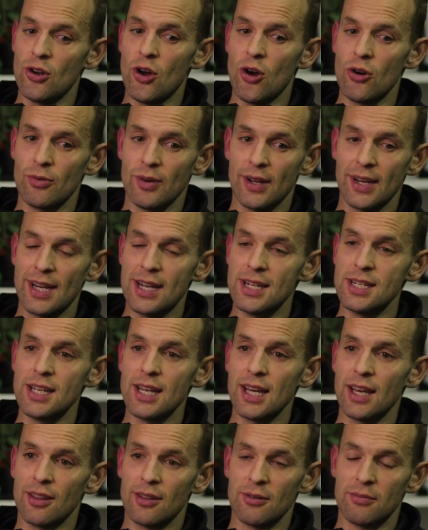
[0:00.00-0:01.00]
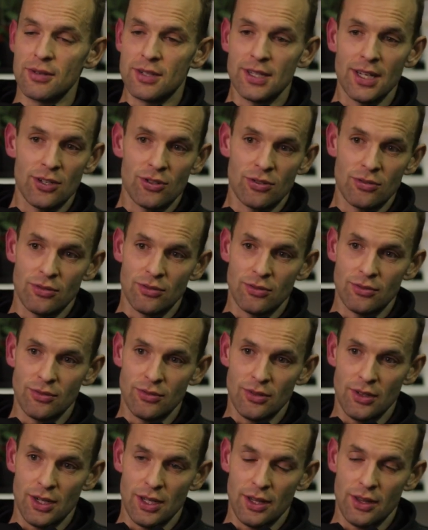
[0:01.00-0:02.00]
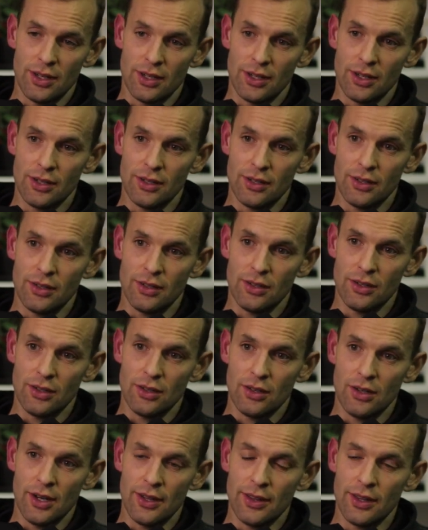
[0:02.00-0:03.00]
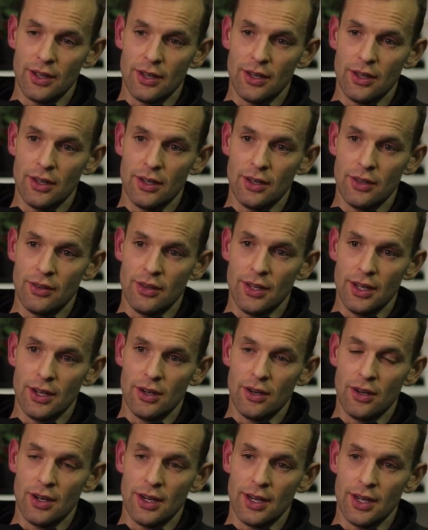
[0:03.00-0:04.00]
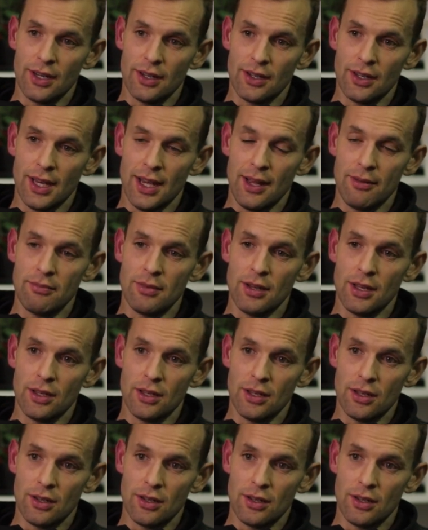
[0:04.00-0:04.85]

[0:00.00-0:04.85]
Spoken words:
nowhere near the potential I think that I can be,